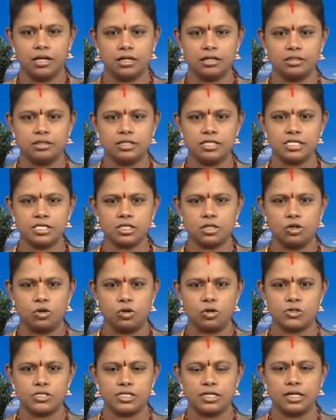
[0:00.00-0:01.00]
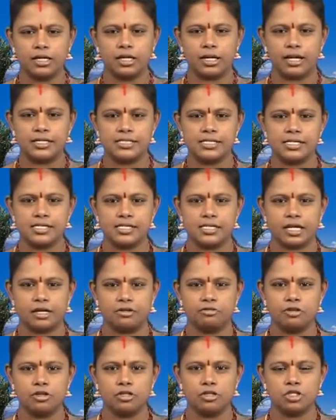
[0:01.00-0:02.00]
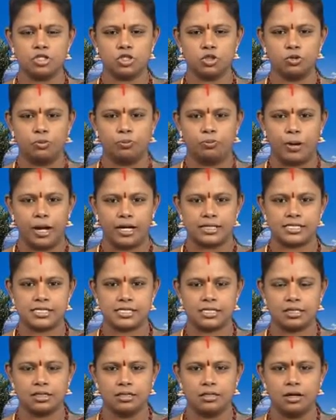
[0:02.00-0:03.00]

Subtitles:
This course consists of two parts.